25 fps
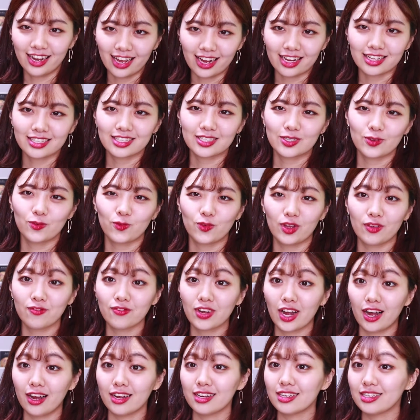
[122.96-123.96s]
next,
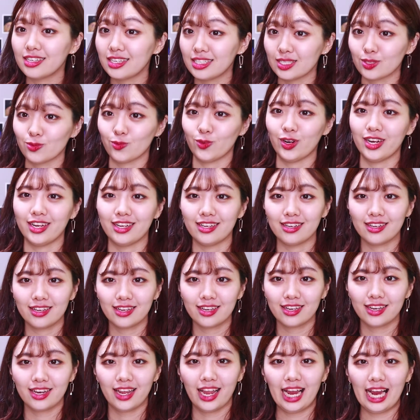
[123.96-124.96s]
we've got this one.
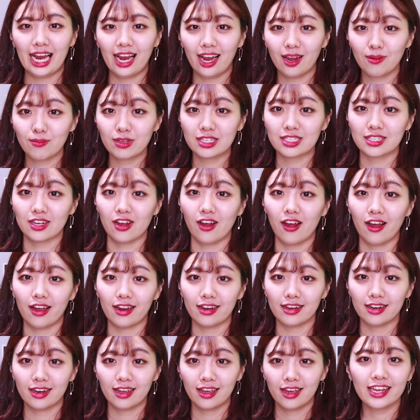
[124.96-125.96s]
Amazon.
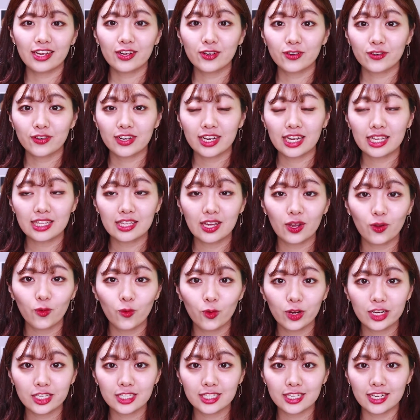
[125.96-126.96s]
In Korean
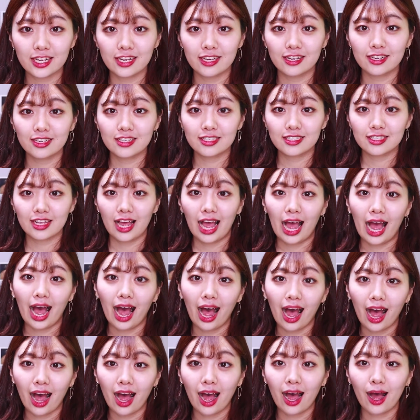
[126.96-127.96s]
language, it is
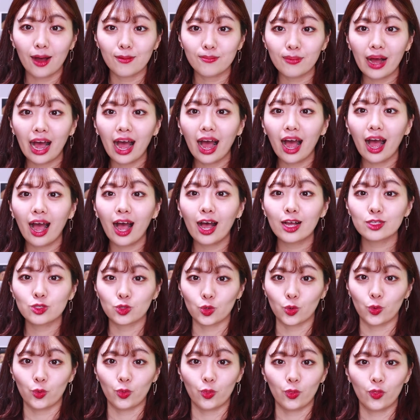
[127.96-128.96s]

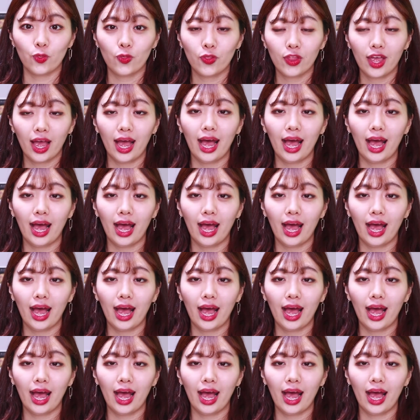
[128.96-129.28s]
Amazon.